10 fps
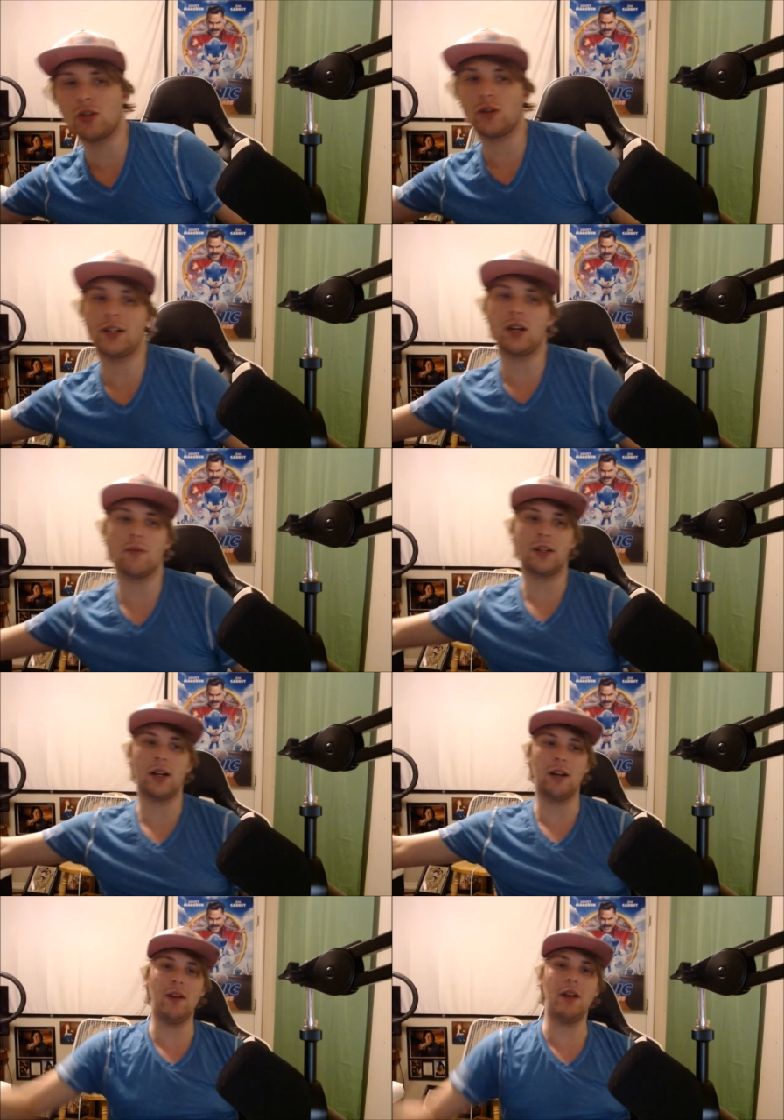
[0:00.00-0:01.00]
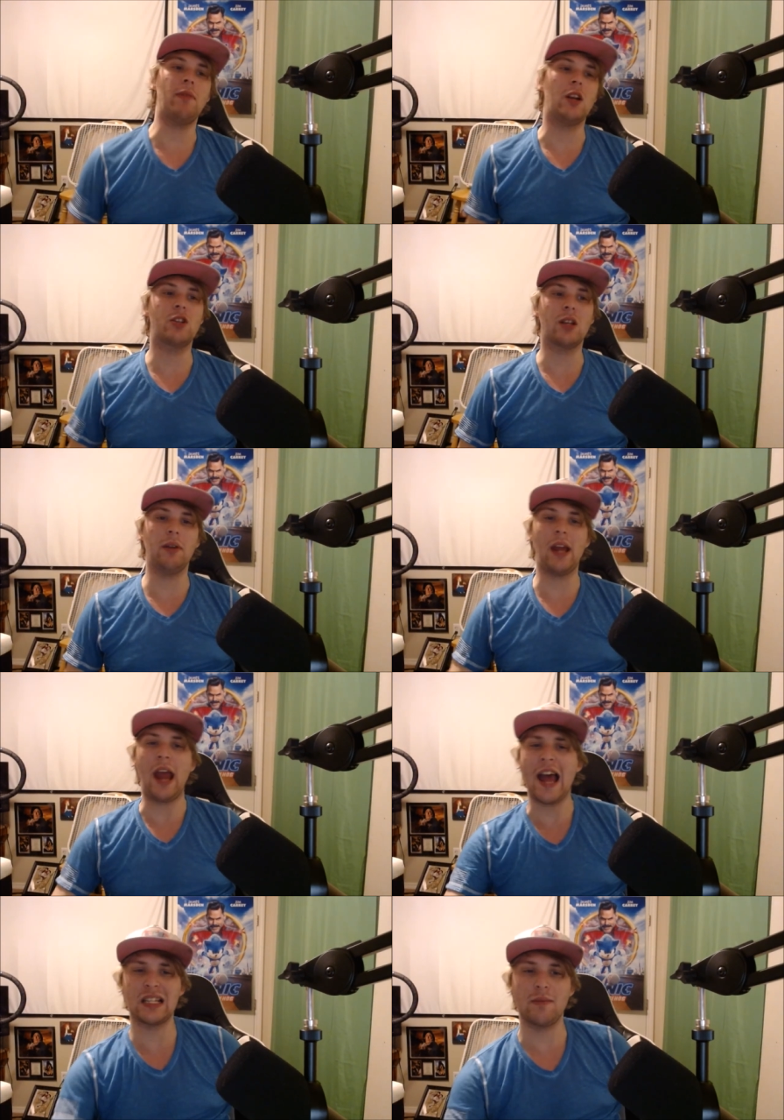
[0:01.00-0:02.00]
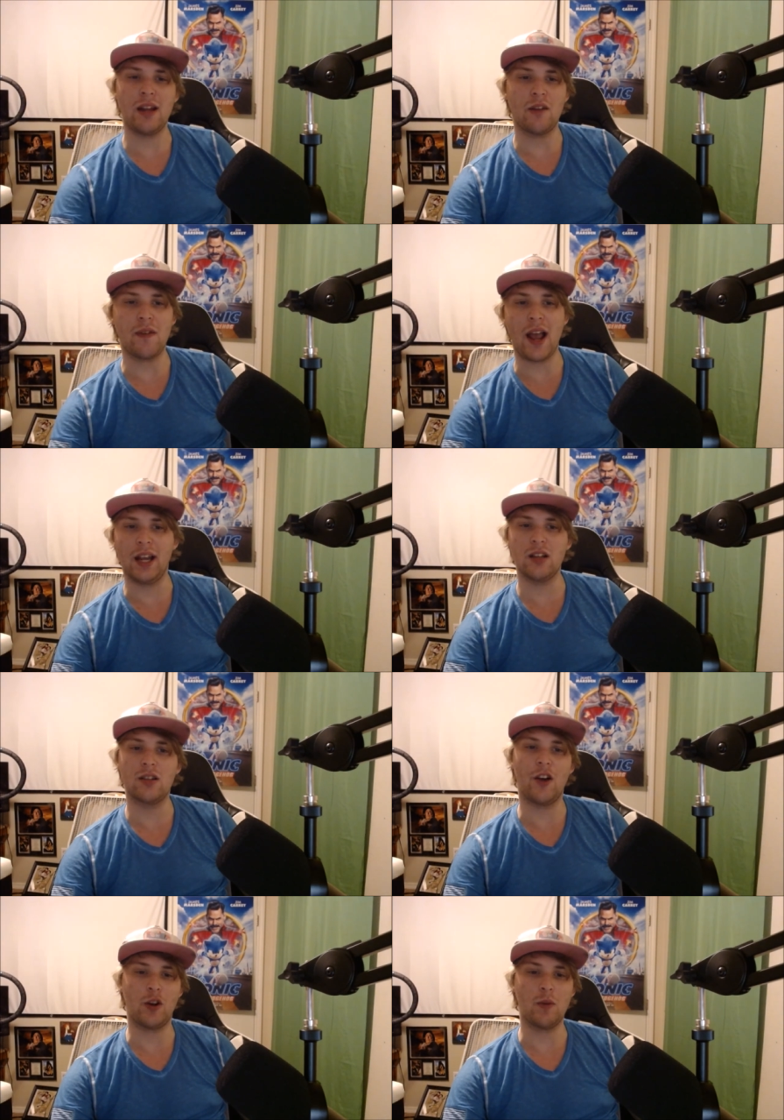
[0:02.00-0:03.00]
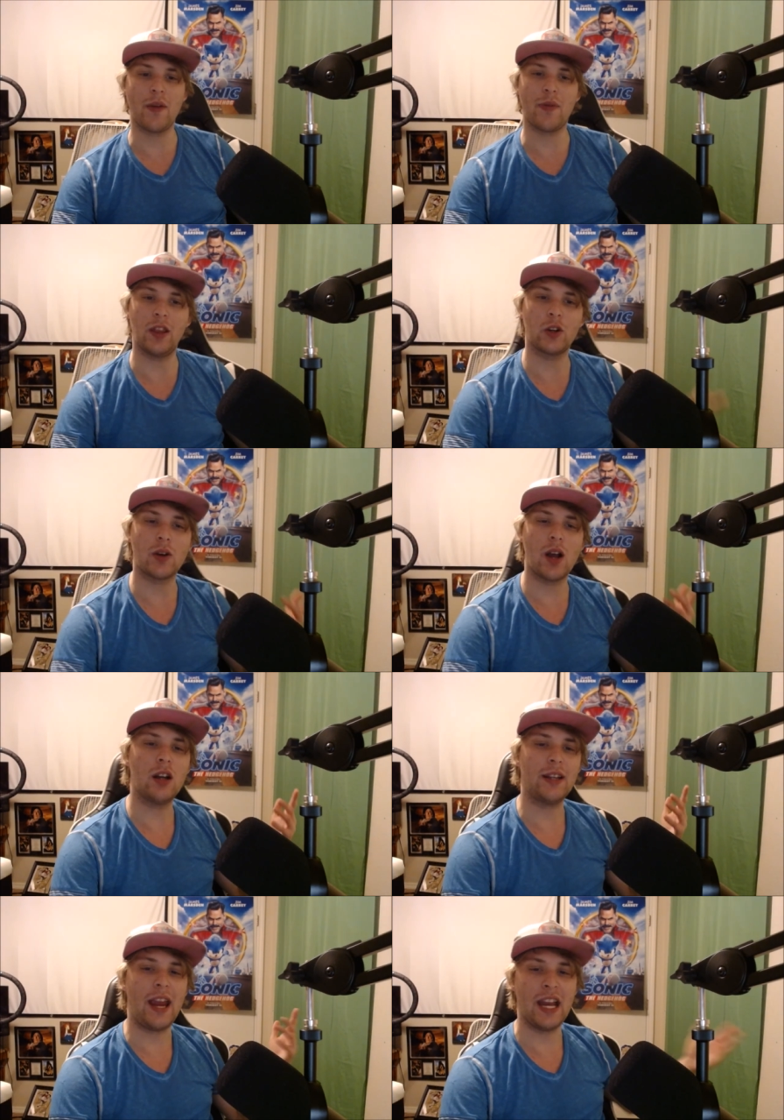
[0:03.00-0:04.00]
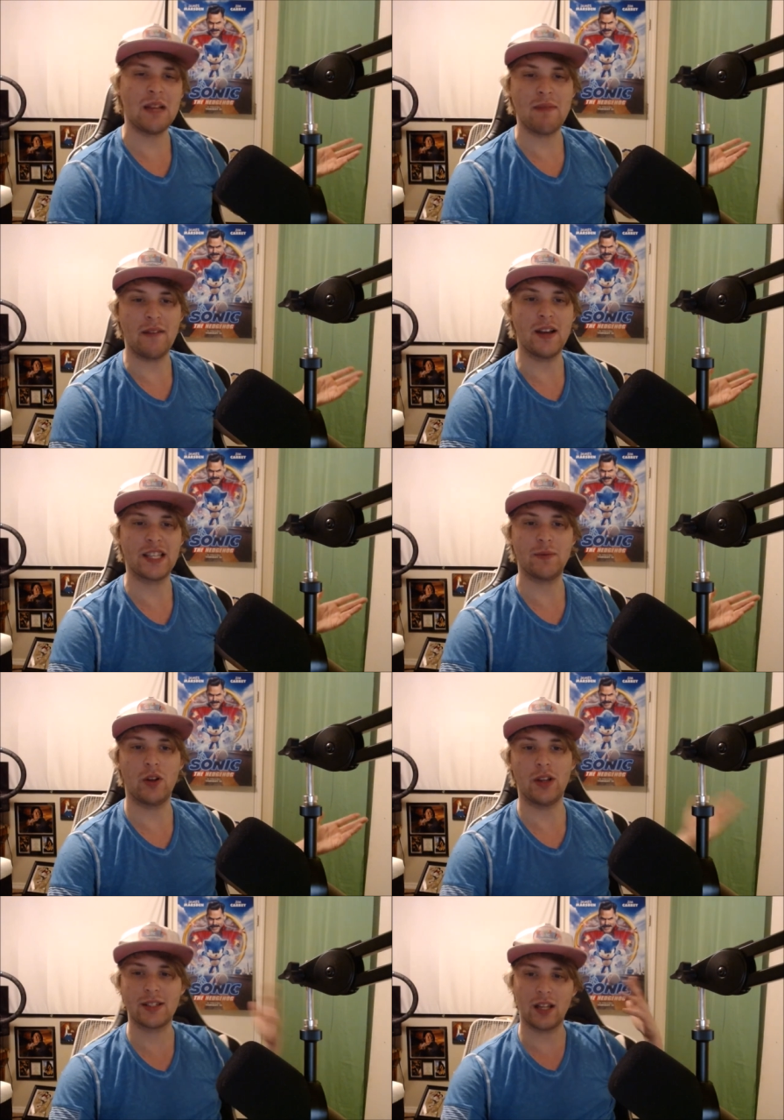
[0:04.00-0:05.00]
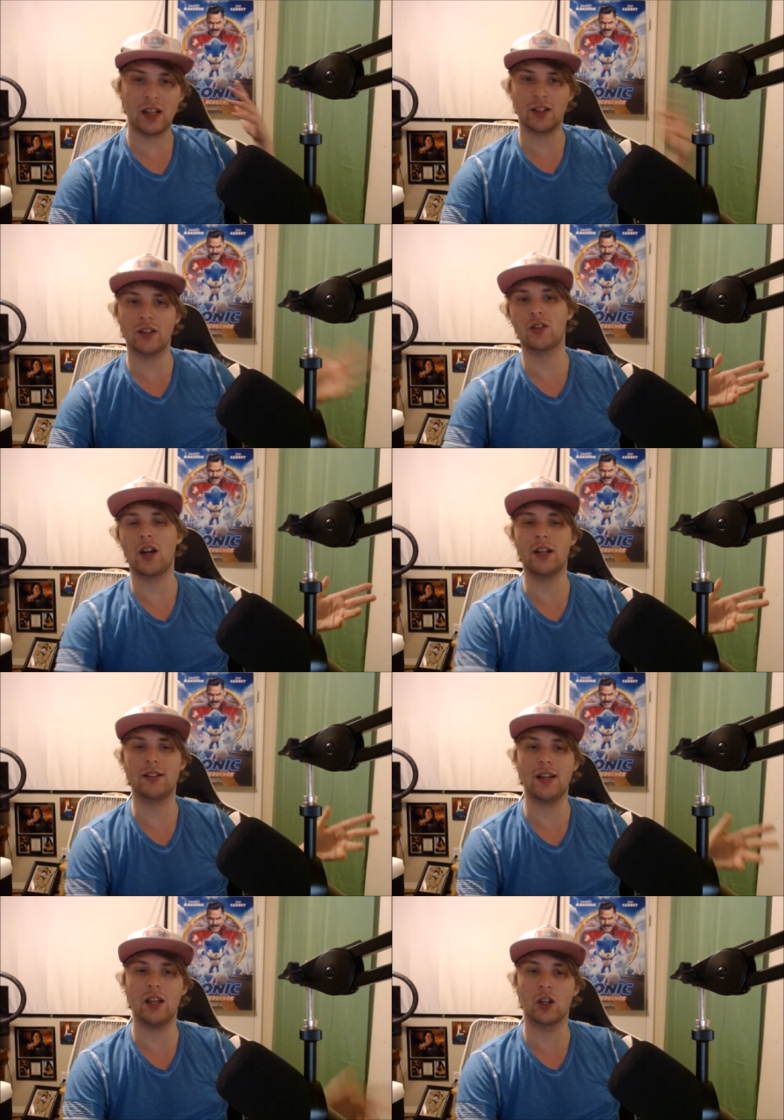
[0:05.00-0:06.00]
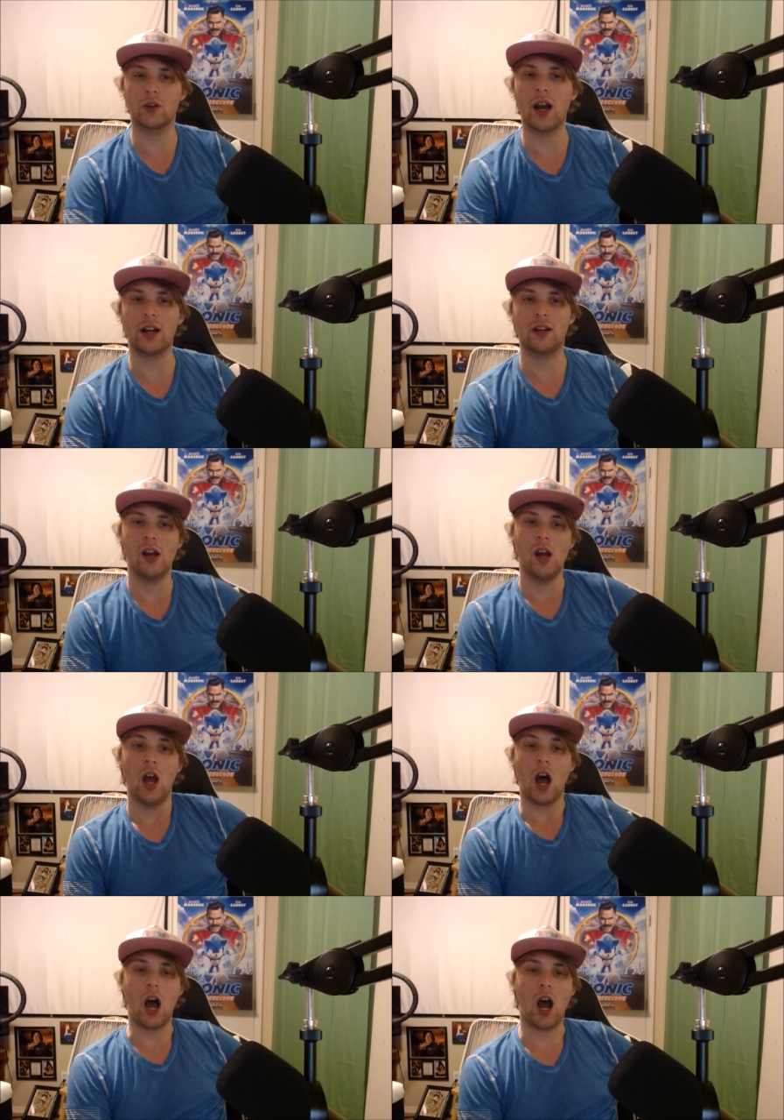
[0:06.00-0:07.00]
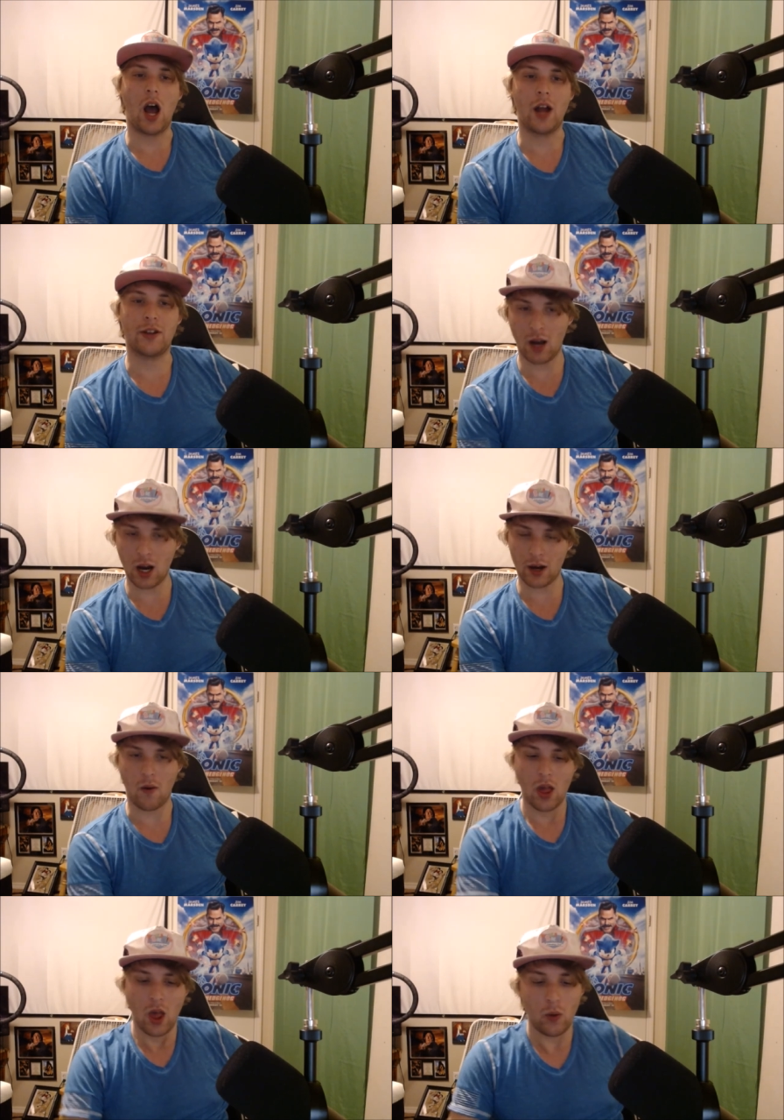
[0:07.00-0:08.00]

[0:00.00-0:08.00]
Missouri Comic Con event page, somebody asked me if I can talk about the Little Rock Anime Festival that's in that's in Little Rock uh, tomorrow,